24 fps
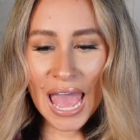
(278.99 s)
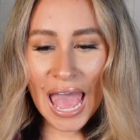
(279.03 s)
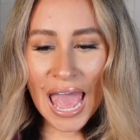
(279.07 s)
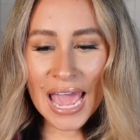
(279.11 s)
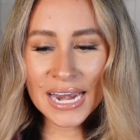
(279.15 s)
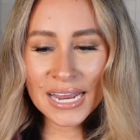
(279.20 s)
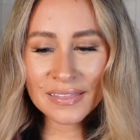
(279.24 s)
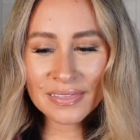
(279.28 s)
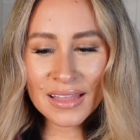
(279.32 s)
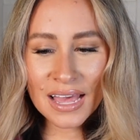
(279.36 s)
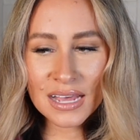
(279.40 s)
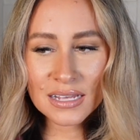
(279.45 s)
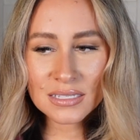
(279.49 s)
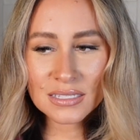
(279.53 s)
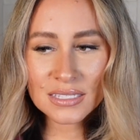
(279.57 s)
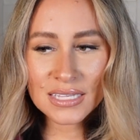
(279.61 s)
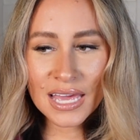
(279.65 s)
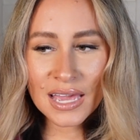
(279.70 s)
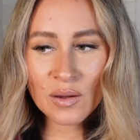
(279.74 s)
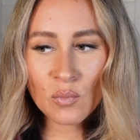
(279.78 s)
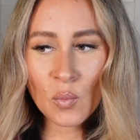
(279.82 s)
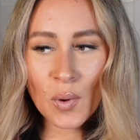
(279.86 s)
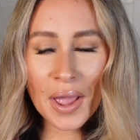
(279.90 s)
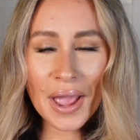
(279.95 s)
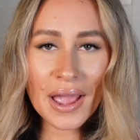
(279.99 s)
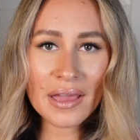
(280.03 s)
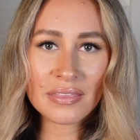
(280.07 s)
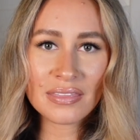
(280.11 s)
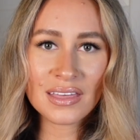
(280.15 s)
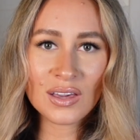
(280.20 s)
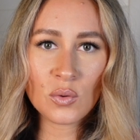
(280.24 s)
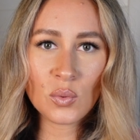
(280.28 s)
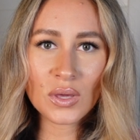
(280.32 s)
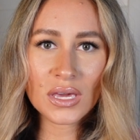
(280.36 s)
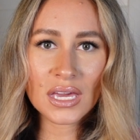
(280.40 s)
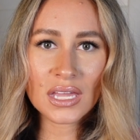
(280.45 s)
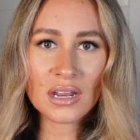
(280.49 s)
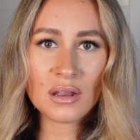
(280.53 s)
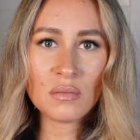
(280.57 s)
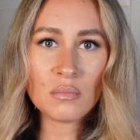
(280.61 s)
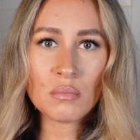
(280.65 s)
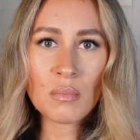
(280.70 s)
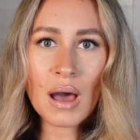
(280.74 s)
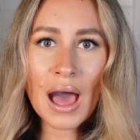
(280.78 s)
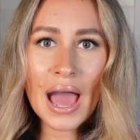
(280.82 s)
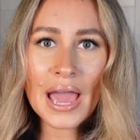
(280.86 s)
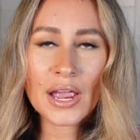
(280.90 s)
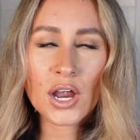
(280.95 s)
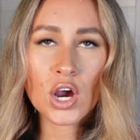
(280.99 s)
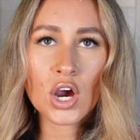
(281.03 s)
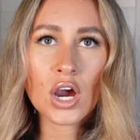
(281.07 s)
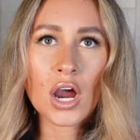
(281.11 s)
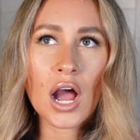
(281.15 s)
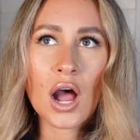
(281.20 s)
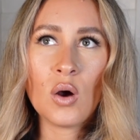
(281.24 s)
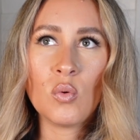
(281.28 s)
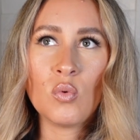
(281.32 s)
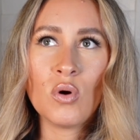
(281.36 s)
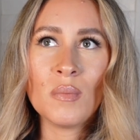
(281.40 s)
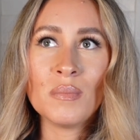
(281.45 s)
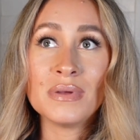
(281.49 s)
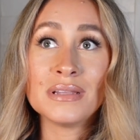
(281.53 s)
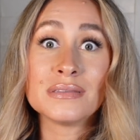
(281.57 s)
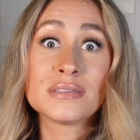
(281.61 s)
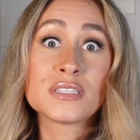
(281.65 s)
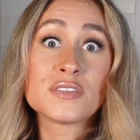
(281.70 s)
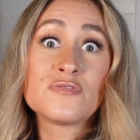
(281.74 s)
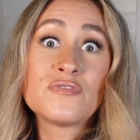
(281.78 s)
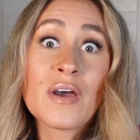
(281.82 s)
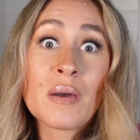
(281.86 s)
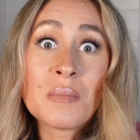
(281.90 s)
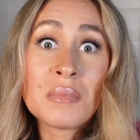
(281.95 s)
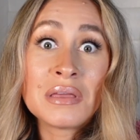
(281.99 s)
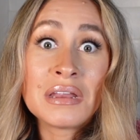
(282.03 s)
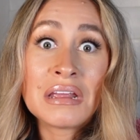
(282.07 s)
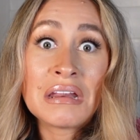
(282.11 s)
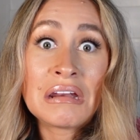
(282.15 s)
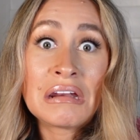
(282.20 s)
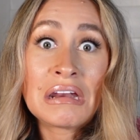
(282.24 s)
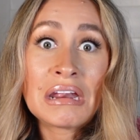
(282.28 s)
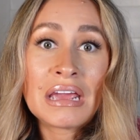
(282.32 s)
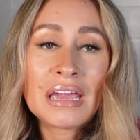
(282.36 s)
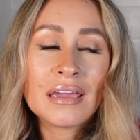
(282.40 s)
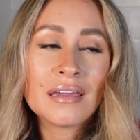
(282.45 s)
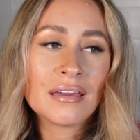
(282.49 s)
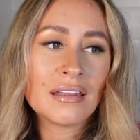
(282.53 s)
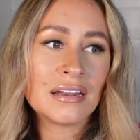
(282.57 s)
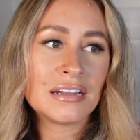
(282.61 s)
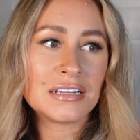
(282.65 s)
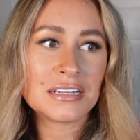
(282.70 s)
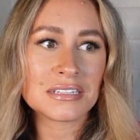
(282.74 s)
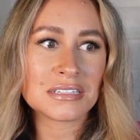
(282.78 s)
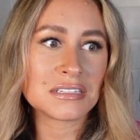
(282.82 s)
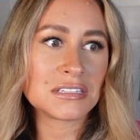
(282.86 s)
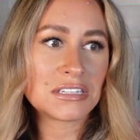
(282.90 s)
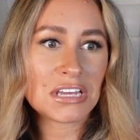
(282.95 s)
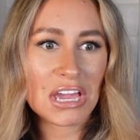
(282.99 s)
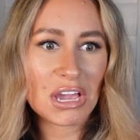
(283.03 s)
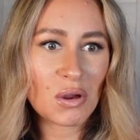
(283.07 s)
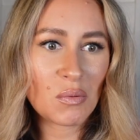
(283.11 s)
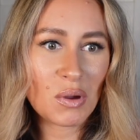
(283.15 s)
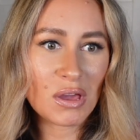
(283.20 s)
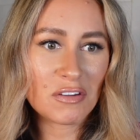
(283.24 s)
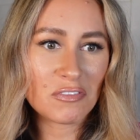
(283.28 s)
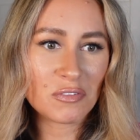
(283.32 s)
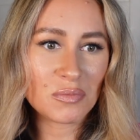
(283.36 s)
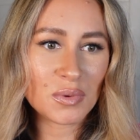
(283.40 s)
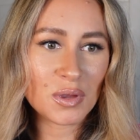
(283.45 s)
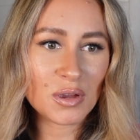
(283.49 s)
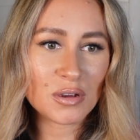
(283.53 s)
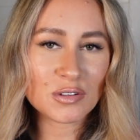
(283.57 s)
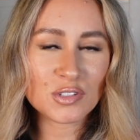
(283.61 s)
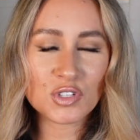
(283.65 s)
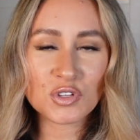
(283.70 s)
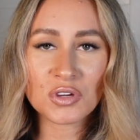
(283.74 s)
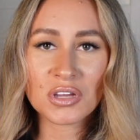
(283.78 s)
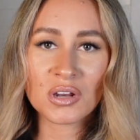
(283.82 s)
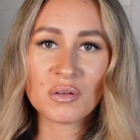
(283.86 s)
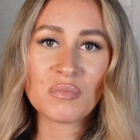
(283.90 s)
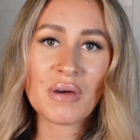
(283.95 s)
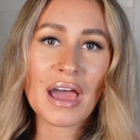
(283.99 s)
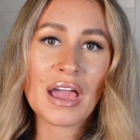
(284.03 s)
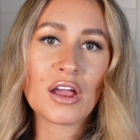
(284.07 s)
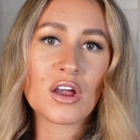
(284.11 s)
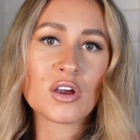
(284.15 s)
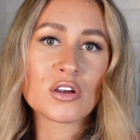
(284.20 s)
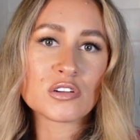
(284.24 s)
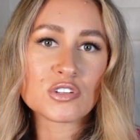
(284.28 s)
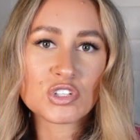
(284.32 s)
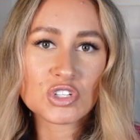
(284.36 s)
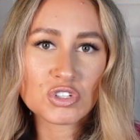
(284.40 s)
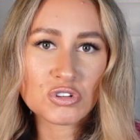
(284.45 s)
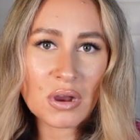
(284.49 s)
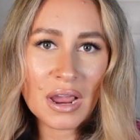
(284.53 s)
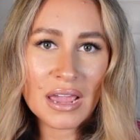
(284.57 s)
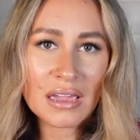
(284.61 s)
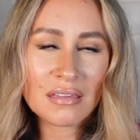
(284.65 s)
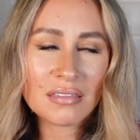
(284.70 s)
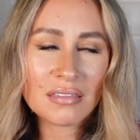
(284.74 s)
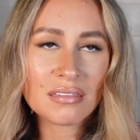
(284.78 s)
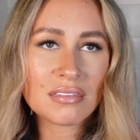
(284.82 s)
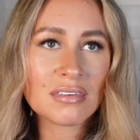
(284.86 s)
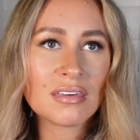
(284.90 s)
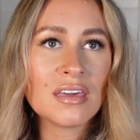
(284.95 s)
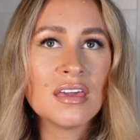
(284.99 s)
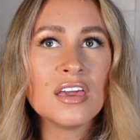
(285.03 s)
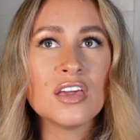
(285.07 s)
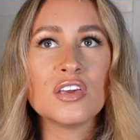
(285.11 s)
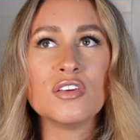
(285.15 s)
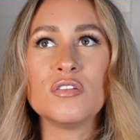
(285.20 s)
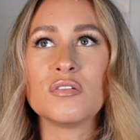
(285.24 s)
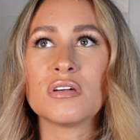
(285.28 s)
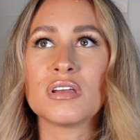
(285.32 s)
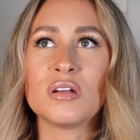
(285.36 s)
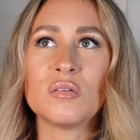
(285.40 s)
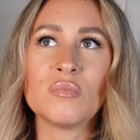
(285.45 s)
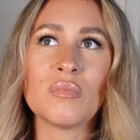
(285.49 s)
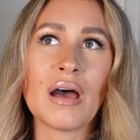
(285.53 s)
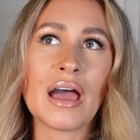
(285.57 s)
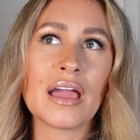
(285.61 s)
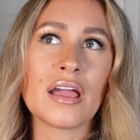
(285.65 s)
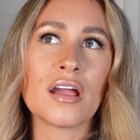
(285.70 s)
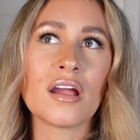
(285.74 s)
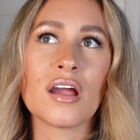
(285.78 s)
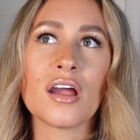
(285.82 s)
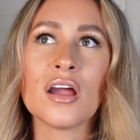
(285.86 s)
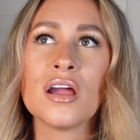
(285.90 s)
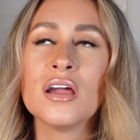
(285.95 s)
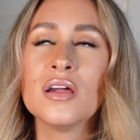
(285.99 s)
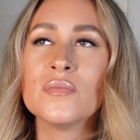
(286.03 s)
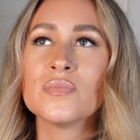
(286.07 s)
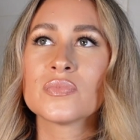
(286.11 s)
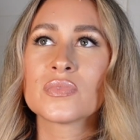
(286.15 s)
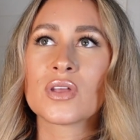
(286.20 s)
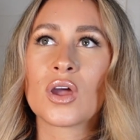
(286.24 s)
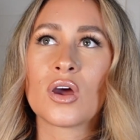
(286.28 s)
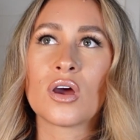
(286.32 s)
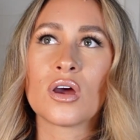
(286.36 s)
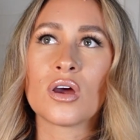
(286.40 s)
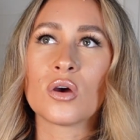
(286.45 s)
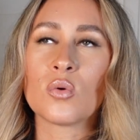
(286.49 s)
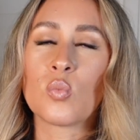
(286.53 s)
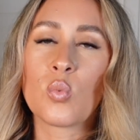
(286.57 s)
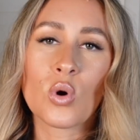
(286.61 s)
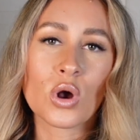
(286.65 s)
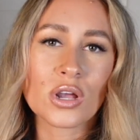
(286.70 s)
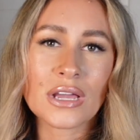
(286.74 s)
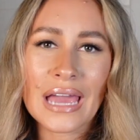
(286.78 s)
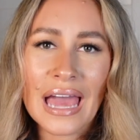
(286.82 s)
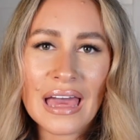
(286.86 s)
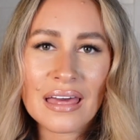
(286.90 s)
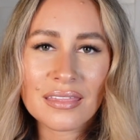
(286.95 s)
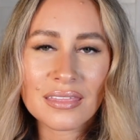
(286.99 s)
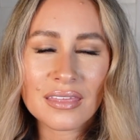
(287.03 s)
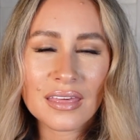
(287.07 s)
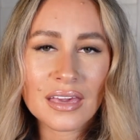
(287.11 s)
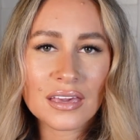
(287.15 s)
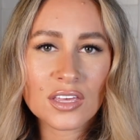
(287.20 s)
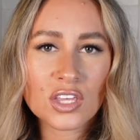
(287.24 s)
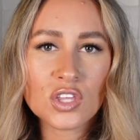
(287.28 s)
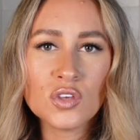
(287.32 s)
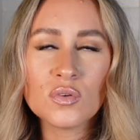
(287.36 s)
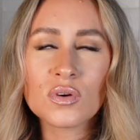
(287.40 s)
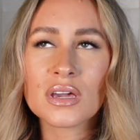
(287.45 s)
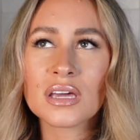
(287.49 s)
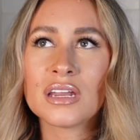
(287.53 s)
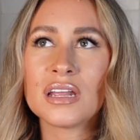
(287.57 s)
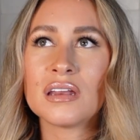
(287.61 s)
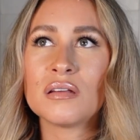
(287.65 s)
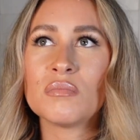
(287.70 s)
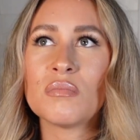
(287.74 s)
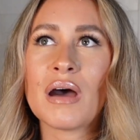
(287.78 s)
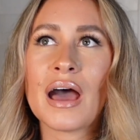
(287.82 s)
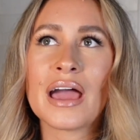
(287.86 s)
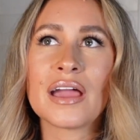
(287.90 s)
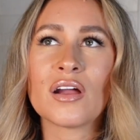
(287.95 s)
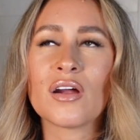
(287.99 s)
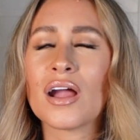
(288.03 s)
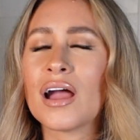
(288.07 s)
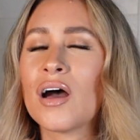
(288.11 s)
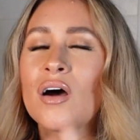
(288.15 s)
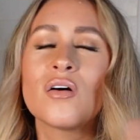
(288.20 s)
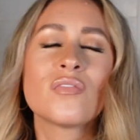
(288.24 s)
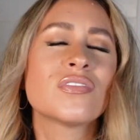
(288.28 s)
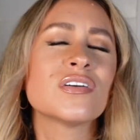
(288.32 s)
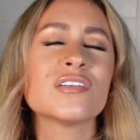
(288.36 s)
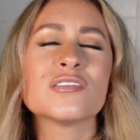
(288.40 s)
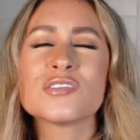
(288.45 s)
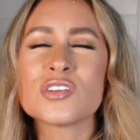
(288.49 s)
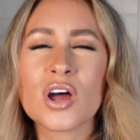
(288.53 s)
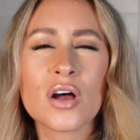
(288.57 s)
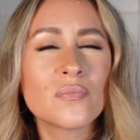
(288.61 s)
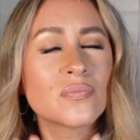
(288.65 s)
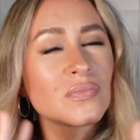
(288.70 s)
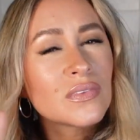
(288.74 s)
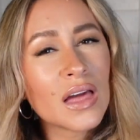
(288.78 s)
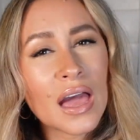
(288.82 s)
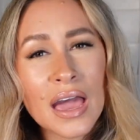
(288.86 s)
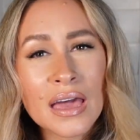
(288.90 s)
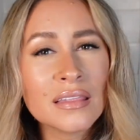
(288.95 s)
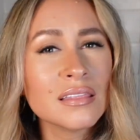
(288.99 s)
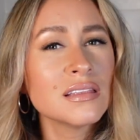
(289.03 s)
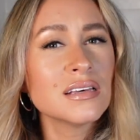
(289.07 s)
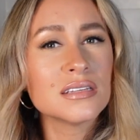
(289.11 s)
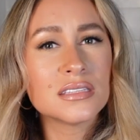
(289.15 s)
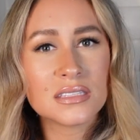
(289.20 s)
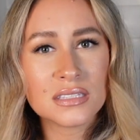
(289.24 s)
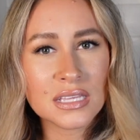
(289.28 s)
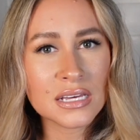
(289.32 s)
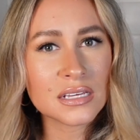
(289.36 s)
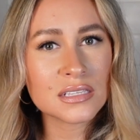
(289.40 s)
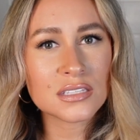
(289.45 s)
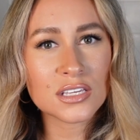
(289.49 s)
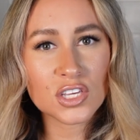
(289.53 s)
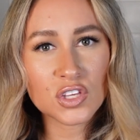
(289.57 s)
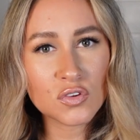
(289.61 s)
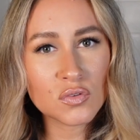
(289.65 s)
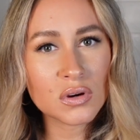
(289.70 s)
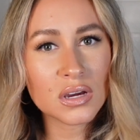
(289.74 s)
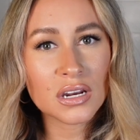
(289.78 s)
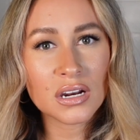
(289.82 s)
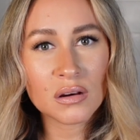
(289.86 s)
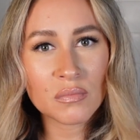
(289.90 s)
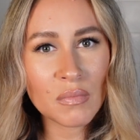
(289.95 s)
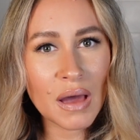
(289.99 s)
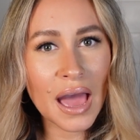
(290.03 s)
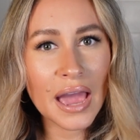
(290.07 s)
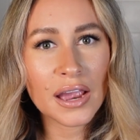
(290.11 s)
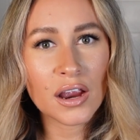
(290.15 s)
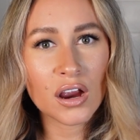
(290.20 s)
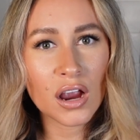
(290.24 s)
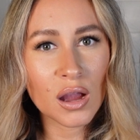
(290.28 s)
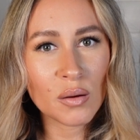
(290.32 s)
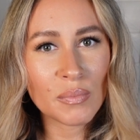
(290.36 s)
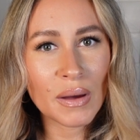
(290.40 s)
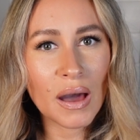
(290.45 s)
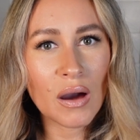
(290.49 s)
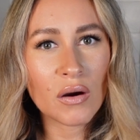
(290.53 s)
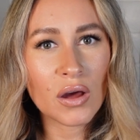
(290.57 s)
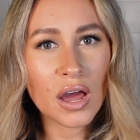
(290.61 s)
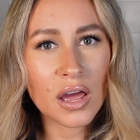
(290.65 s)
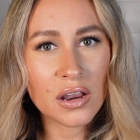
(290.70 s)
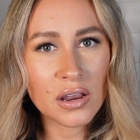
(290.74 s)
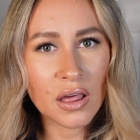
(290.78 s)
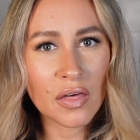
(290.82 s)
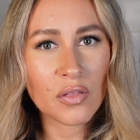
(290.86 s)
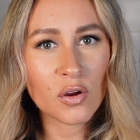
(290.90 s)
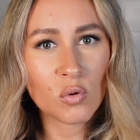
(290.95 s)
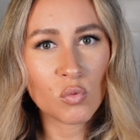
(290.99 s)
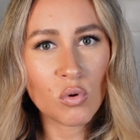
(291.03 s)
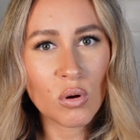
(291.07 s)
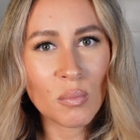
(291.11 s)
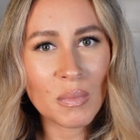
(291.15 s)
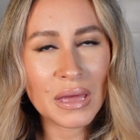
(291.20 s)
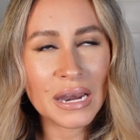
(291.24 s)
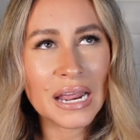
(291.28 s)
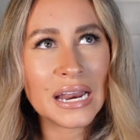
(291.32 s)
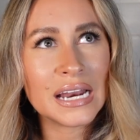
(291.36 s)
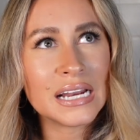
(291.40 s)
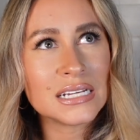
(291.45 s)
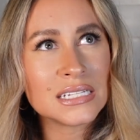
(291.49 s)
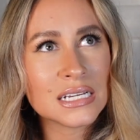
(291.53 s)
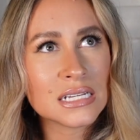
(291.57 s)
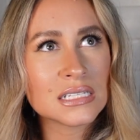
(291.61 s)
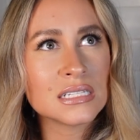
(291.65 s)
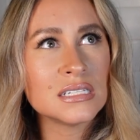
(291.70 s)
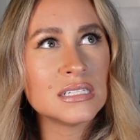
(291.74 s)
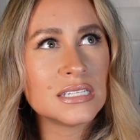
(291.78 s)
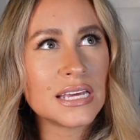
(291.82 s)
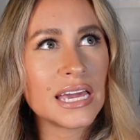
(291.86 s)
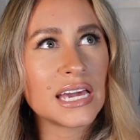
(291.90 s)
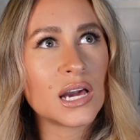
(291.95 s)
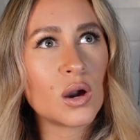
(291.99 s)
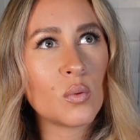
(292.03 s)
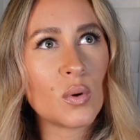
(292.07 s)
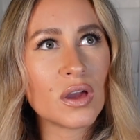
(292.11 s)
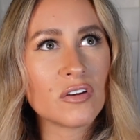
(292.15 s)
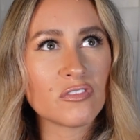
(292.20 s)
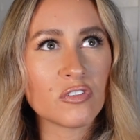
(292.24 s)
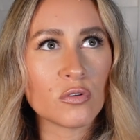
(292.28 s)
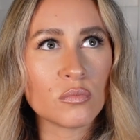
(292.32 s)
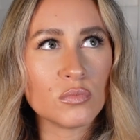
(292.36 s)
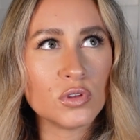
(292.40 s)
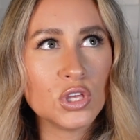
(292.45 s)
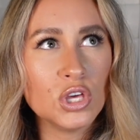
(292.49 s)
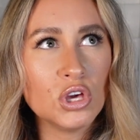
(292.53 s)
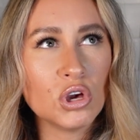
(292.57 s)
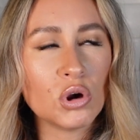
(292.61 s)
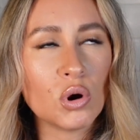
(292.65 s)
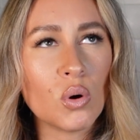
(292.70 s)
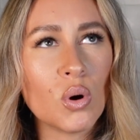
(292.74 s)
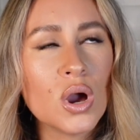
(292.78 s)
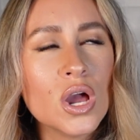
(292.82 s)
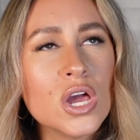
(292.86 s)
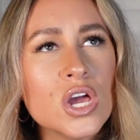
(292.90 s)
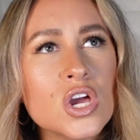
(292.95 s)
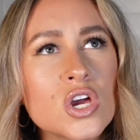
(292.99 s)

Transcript: And in that same way, I think we can admire a woman's femininity and it doesn't take away from yours. You can admire her strength, you can admire her work ethic, you can admire, there's endless things that you could admire about another woman and it doesn't take away from you.